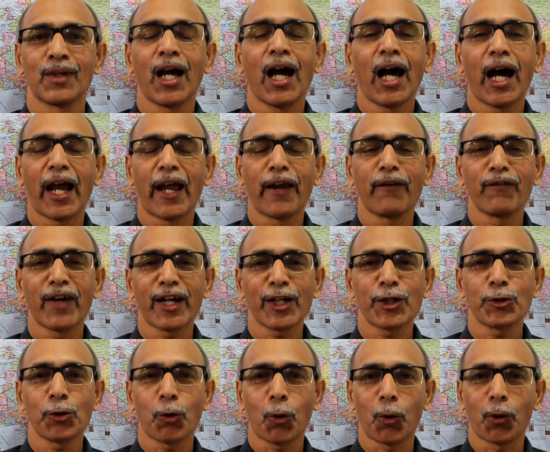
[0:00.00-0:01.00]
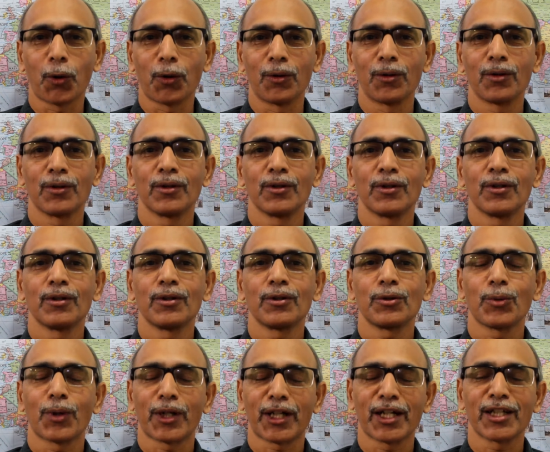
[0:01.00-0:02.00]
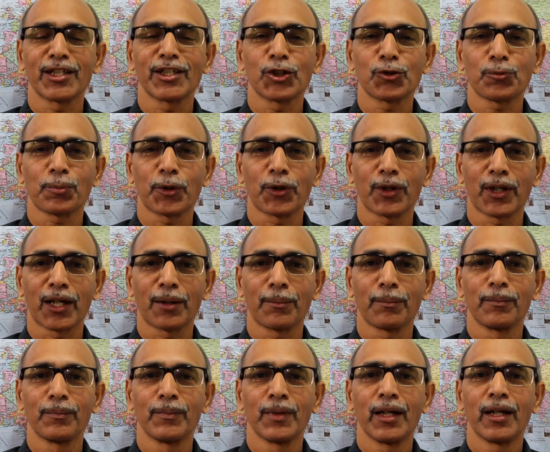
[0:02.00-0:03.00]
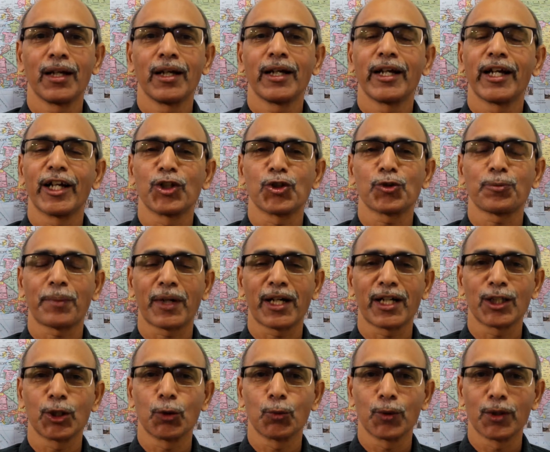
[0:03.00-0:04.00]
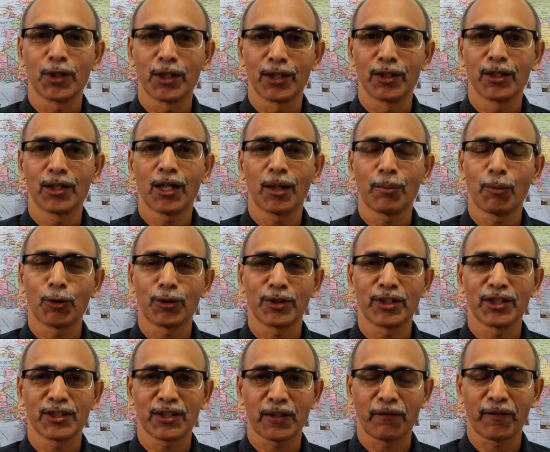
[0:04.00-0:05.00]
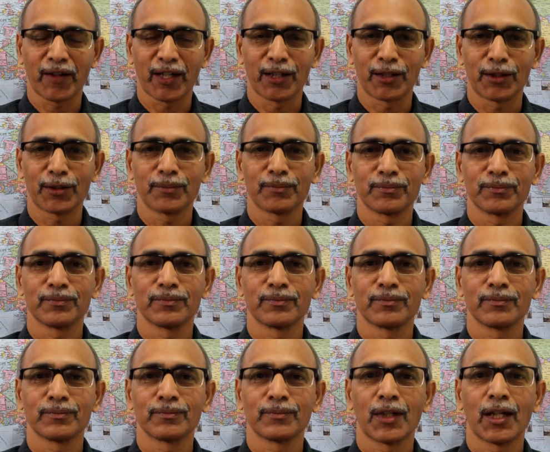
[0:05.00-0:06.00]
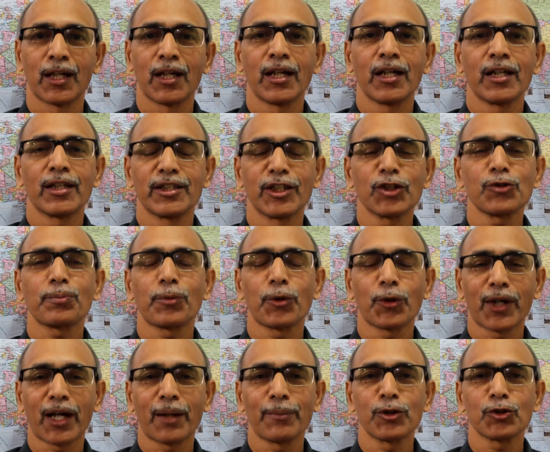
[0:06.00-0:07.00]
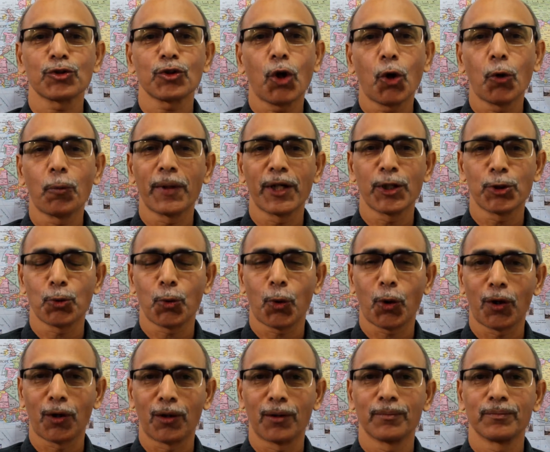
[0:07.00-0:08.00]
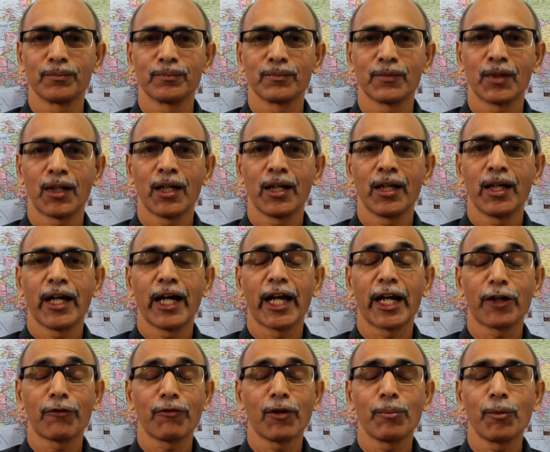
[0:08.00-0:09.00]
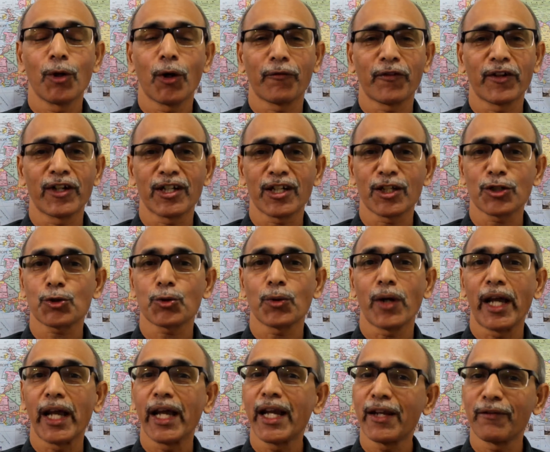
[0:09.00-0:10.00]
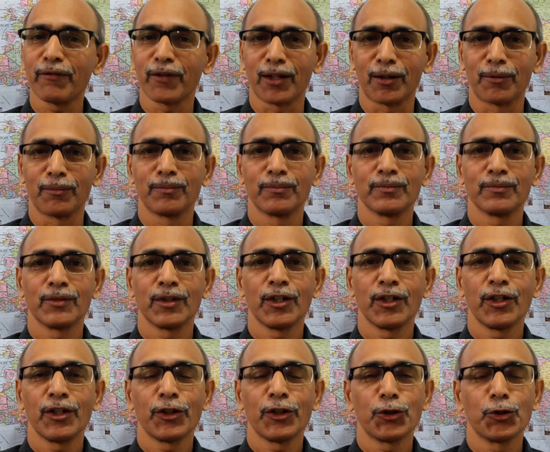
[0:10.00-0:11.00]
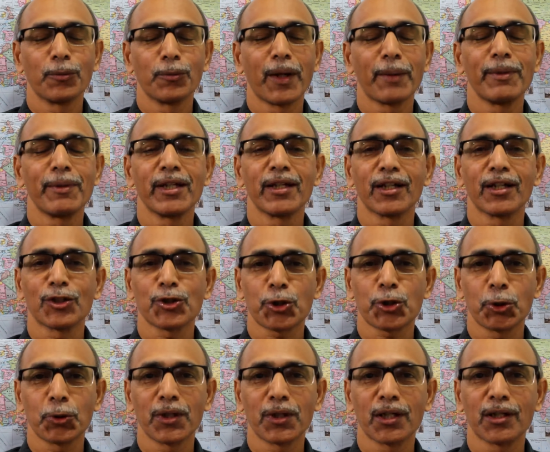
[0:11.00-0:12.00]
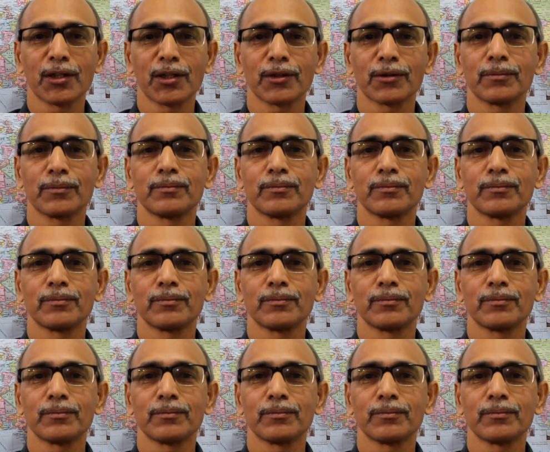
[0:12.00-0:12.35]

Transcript: I invite you all to attend this program and spread the word about this event. This program is open to all and it will be of interest to anyone. You may be a student,